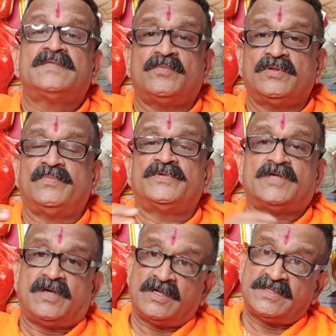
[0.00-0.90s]
Some of them
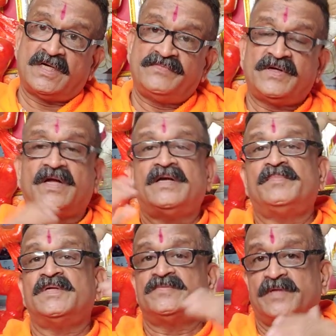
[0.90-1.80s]
which are not scientific are
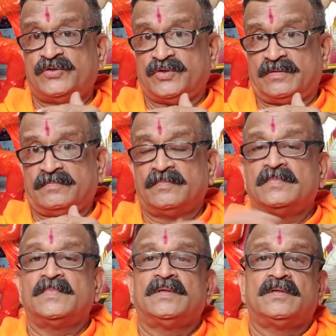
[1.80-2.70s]
deeply spiritual.
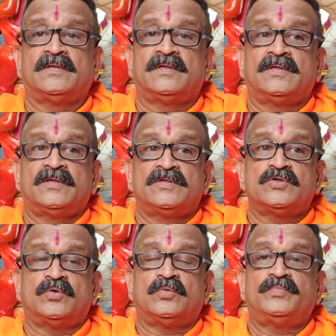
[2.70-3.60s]

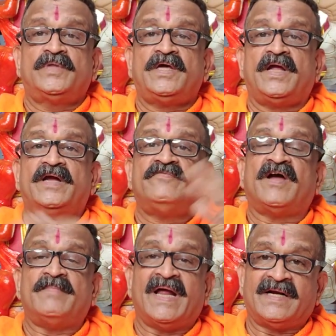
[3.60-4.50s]
So they
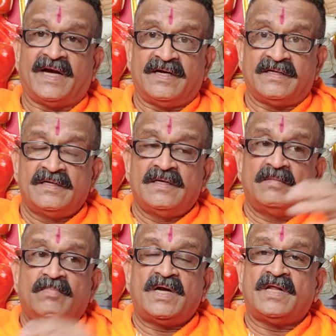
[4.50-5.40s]
edify mankind.
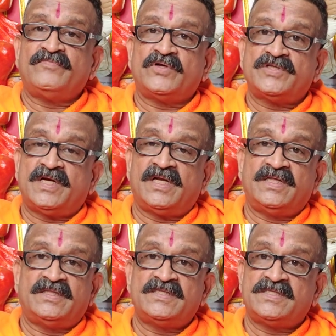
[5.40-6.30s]
But
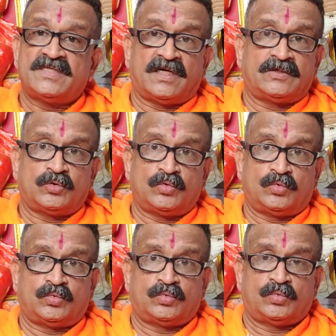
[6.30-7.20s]
unfortunately, this is not
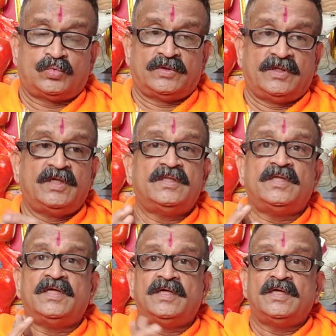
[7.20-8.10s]
true
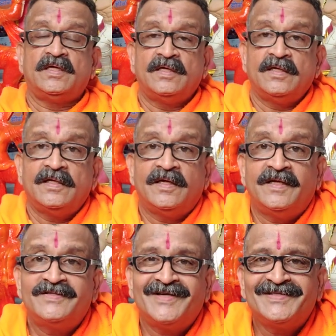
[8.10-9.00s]
in the
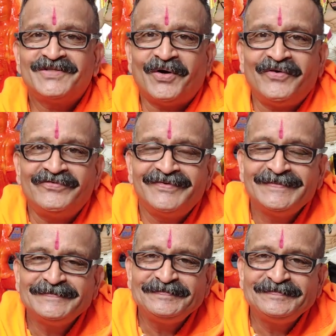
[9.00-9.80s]
rituals of